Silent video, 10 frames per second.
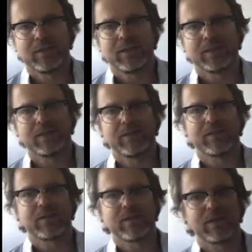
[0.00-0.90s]

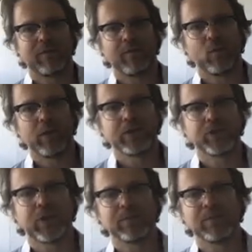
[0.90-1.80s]
exists in different ways,
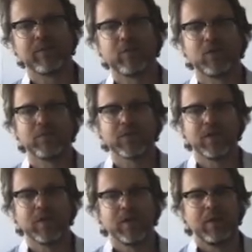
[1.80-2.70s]
shapes, and forms
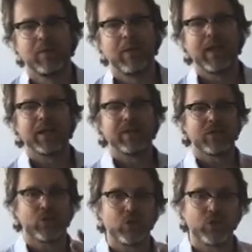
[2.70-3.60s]
by
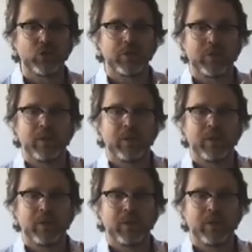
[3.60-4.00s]
institution,